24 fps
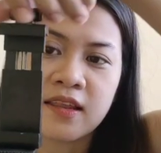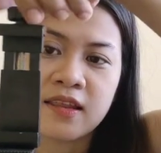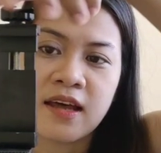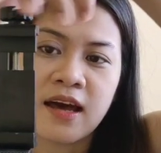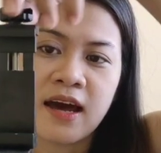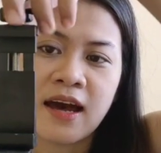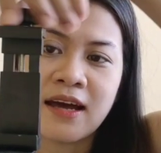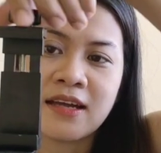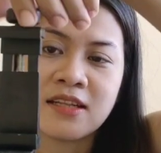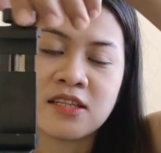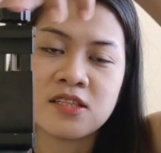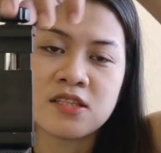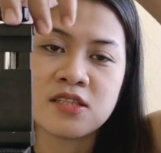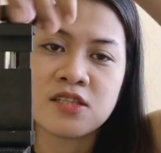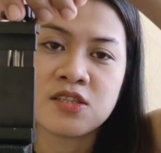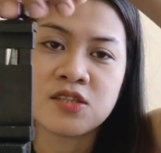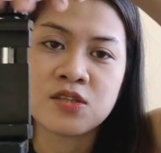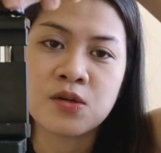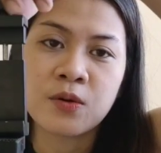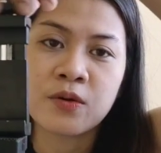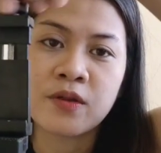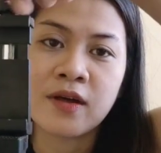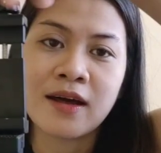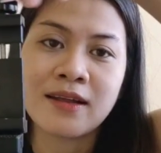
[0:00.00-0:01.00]
like that
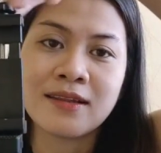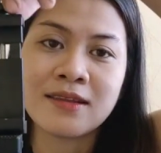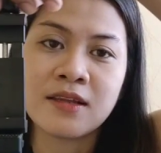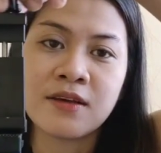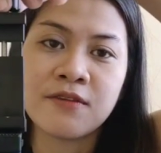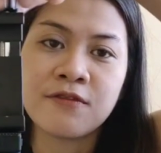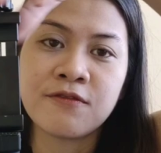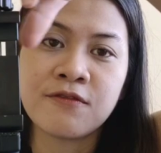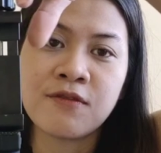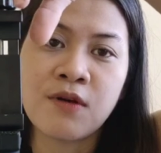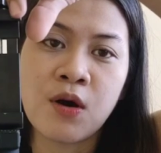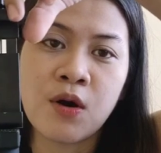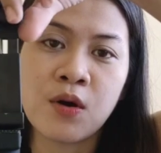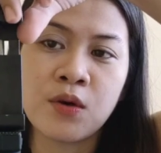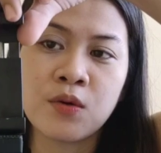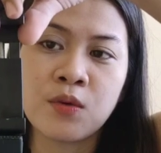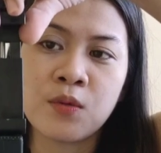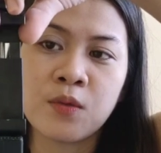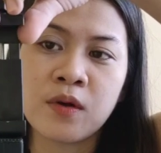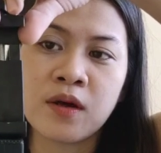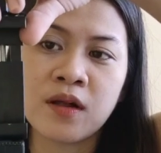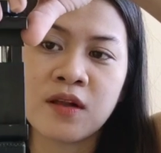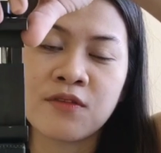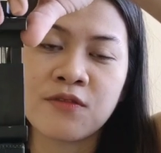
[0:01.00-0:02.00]
so that the
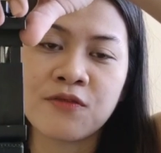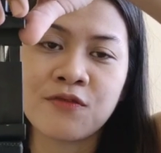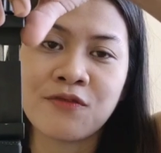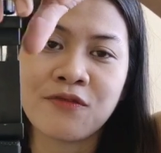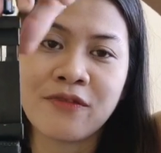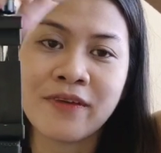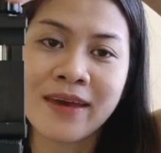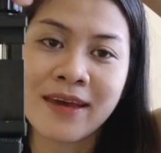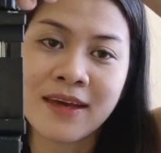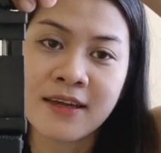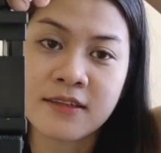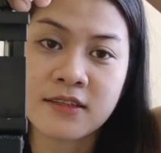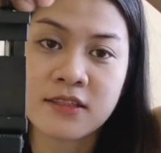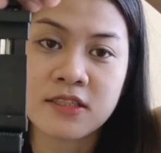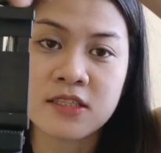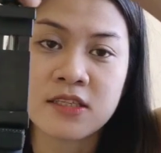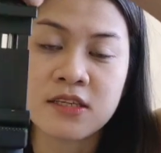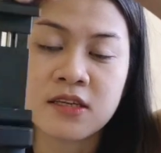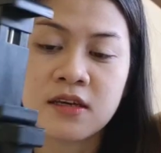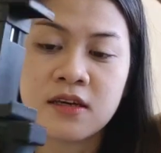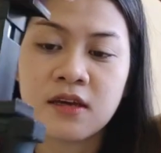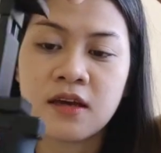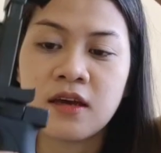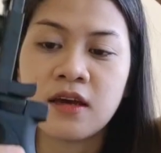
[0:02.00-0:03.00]
phone will
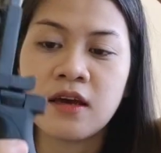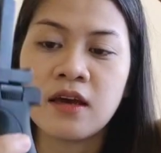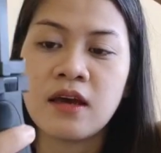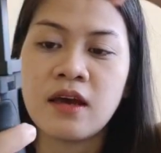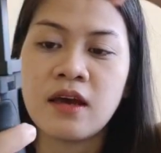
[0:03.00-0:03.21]
fit